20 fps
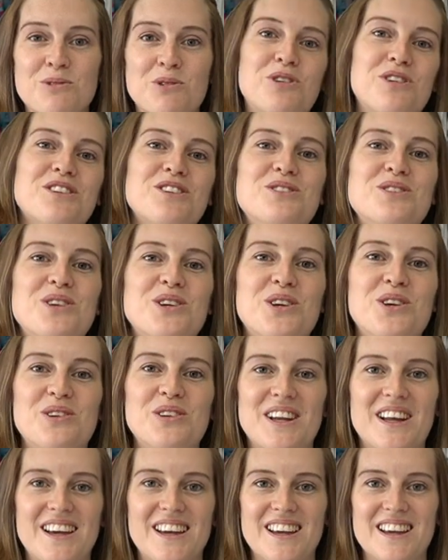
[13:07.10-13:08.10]
We're going to
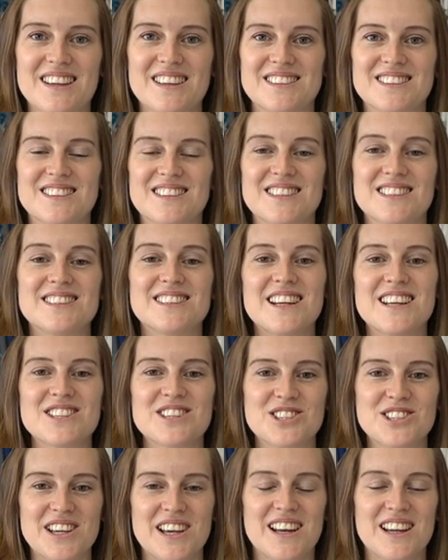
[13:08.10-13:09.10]
do oh, like oh, yeah. the
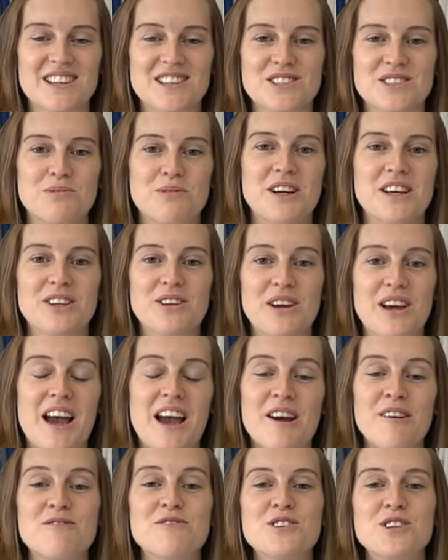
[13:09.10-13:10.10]
stash challenge where you
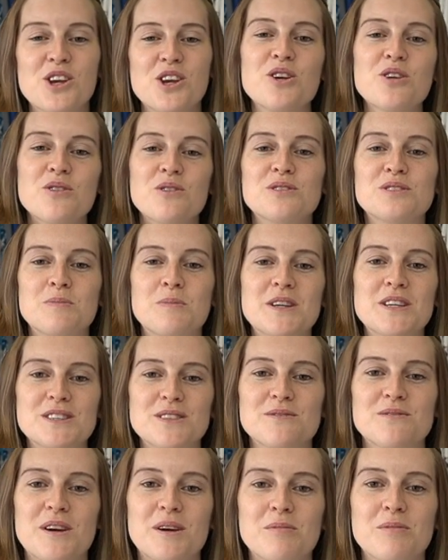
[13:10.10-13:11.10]
have to use a piece
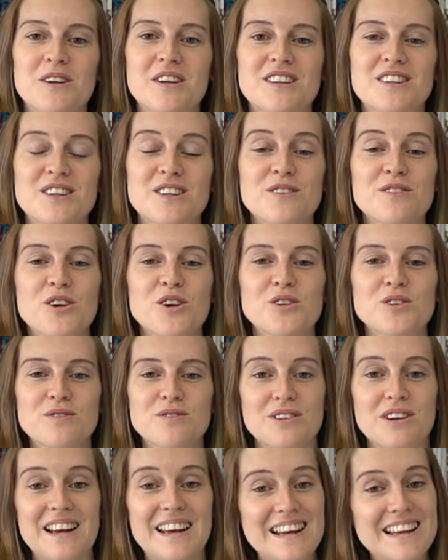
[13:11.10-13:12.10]
of fabric that you've
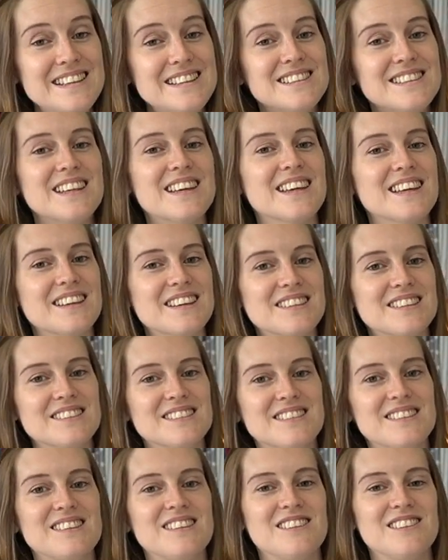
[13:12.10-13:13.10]
owned for at least a year
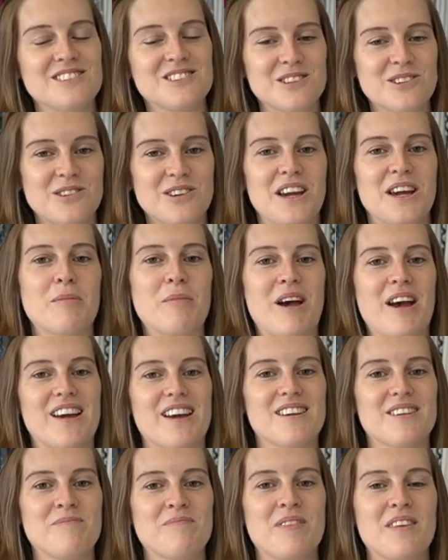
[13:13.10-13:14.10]
to create a
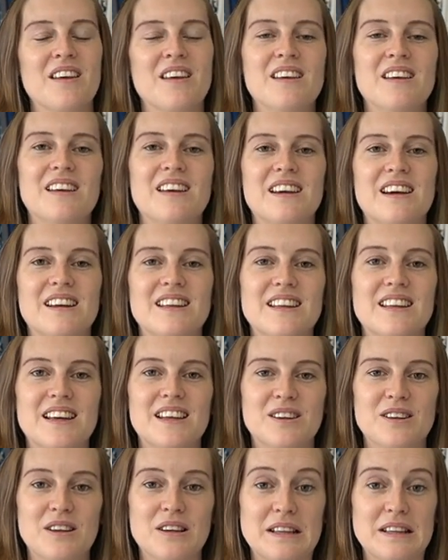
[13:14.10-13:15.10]
bag and
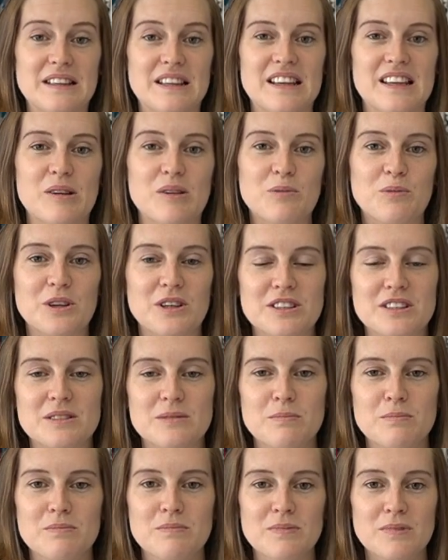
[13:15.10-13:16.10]
then like we can
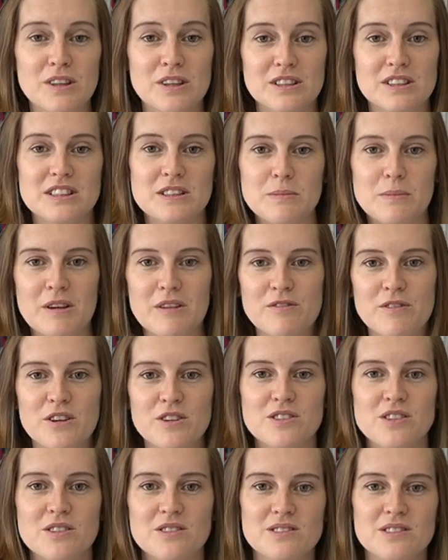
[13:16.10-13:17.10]
you can submit
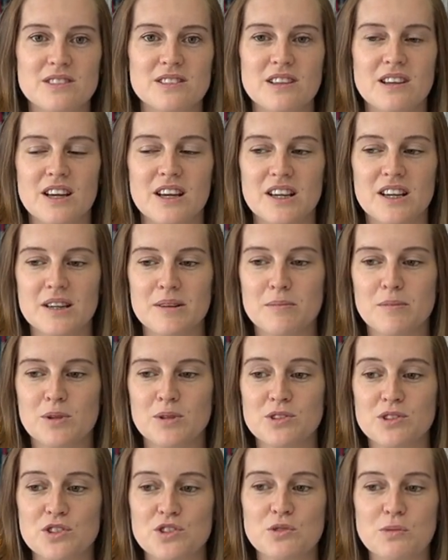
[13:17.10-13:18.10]
photos um,
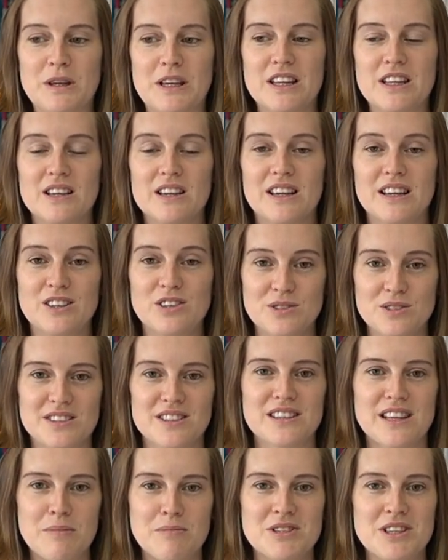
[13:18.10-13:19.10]
on social media and use
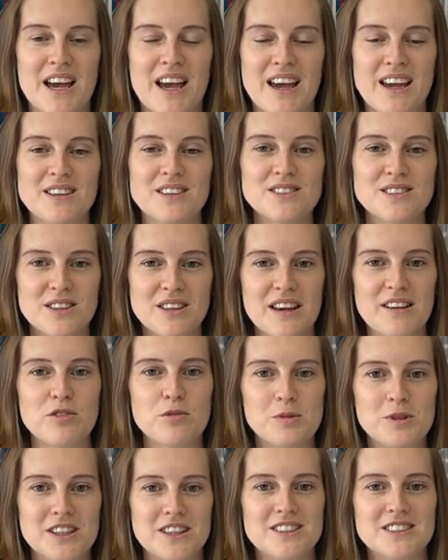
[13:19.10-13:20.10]
the same tag so that
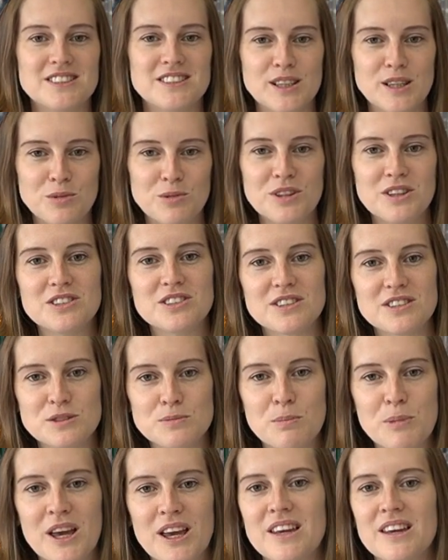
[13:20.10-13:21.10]
everybody can see what each
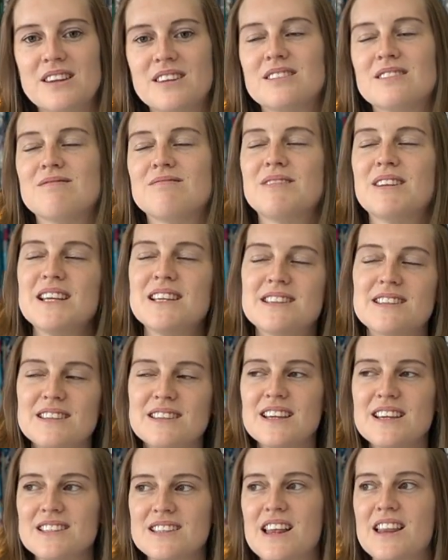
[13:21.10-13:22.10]
other's made things
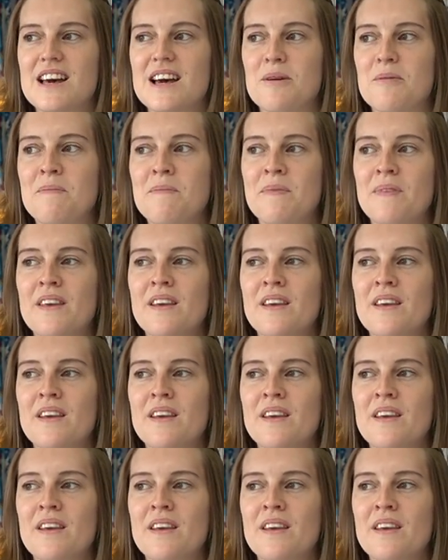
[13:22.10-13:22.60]
things like that